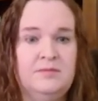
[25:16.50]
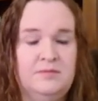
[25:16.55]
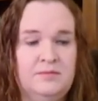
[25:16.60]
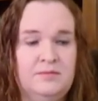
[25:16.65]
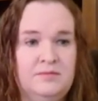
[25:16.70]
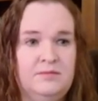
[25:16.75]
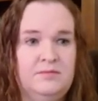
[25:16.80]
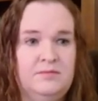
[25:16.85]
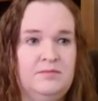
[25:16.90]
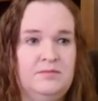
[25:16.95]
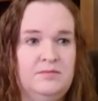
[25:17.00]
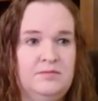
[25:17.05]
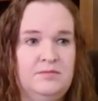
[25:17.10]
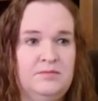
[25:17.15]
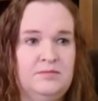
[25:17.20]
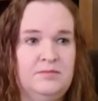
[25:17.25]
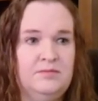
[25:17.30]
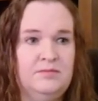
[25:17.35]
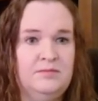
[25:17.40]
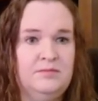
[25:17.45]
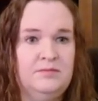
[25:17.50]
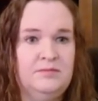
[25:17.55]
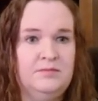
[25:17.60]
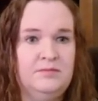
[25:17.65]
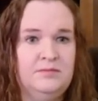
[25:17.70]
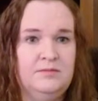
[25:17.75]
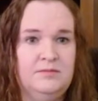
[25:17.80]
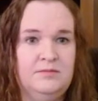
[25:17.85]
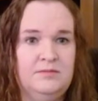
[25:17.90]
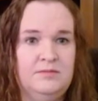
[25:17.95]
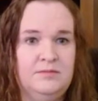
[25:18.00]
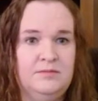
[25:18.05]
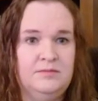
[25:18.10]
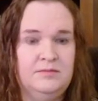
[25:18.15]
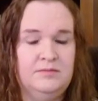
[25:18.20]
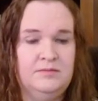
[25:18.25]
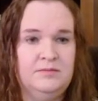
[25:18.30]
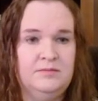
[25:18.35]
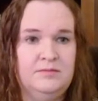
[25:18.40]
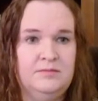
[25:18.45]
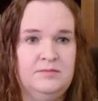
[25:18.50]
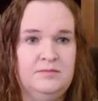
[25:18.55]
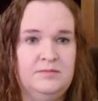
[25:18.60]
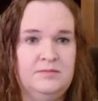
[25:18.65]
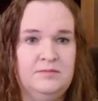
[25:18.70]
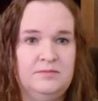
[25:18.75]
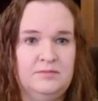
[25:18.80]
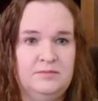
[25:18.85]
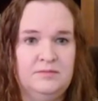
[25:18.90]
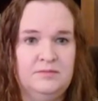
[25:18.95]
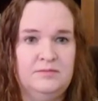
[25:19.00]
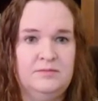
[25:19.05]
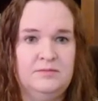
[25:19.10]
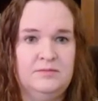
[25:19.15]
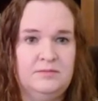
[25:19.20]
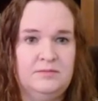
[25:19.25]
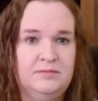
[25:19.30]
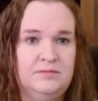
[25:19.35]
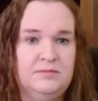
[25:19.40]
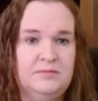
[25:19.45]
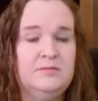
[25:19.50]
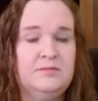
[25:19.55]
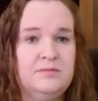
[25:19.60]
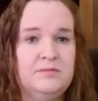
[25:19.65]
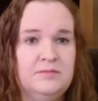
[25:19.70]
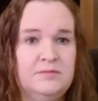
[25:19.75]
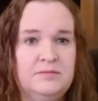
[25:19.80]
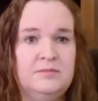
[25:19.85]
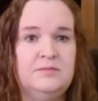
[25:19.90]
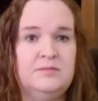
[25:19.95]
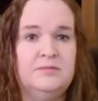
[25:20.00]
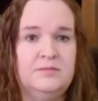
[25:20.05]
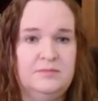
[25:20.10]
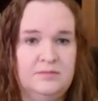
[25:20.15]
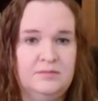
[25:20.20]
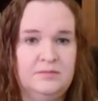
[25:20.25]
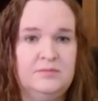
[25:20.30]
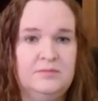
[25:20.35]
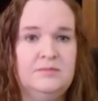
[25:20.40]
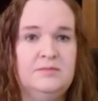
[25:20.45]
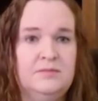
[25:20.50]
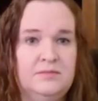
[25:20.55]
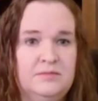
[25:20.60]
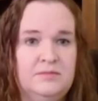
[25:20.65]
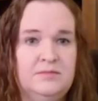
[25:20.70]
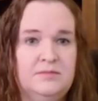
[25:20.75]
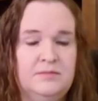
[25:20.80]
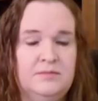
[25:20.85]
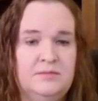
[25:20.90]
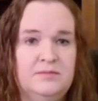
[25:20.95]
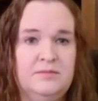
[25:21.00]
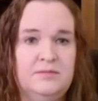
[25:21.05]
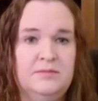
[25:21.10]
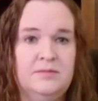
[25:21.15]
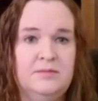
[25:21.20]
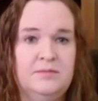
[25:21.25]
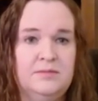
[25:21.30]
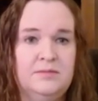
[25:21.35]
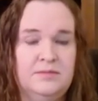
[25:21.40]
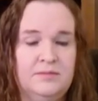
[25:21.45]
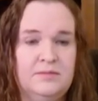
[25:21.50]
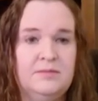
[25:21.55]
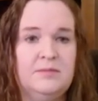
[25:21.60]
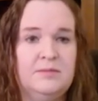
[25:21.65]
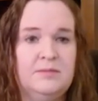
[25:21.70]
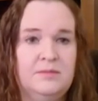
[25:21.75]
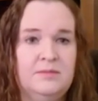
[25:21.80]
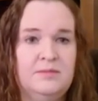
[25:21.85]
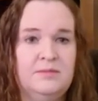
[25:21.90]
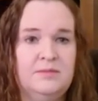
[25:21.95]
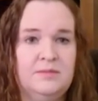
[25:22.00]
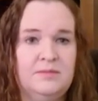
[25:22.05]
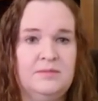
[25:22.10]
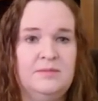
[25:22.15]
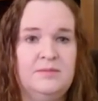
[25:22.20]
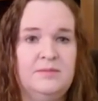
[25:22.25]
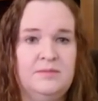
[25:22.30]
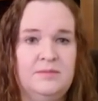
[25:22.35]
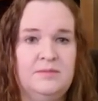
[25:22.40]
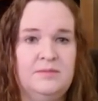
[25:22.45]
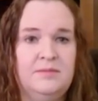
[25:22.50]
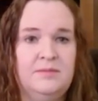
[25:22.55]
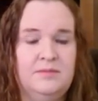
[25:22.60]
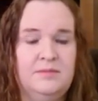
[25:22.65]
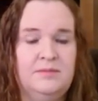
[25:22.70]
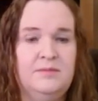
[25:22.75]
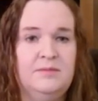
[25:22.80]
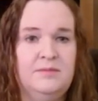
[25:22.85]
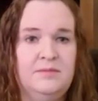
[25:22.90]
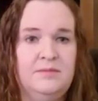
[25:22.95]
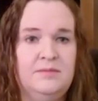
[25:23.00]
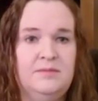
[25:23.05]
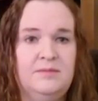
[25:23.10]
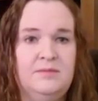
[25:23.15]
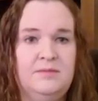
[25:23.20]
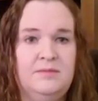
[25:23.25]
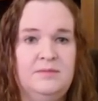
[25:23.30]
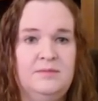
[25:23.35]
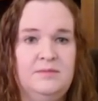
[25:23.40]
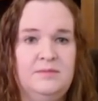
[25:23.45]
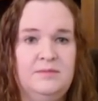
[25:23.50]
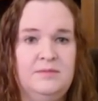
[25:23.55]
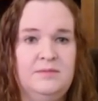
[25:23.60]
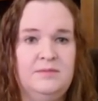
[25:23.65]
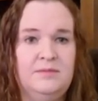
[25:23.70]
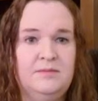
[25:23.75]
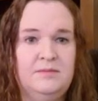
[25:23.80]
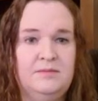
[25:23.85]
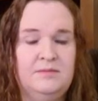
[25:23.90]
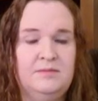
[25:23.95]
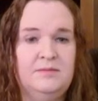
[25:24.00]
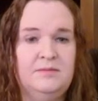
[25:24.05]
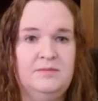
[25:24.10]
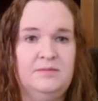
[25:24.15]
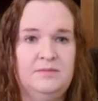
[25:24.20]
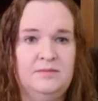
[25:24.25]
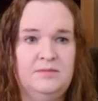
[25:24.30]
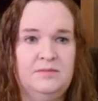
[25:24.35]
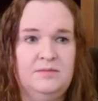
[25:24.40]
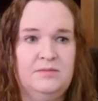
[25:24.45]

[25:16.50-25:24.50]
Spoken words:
(silent)